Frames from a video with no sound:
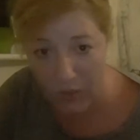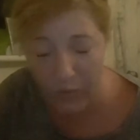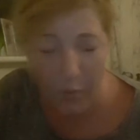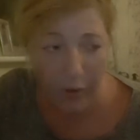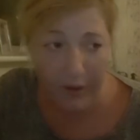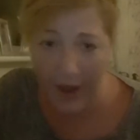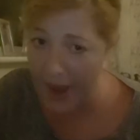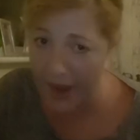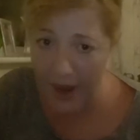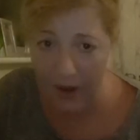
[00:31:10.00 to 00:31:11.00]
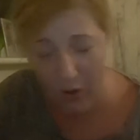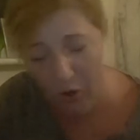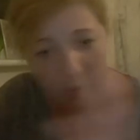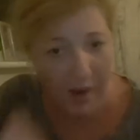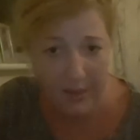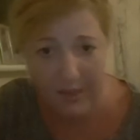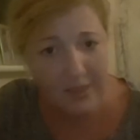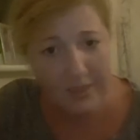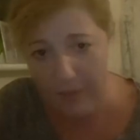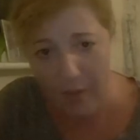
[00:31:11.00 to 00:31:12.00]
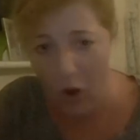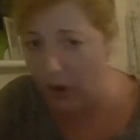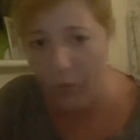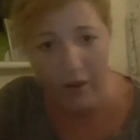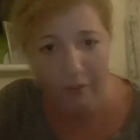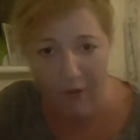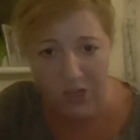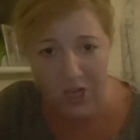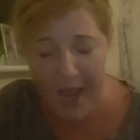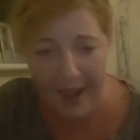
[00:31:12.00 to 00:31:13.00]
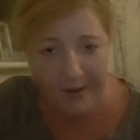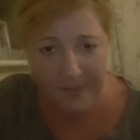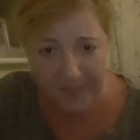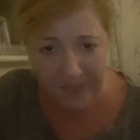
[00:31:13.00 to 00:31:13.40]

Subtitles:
just for one day, I can come back to this in the morning with a fresher head.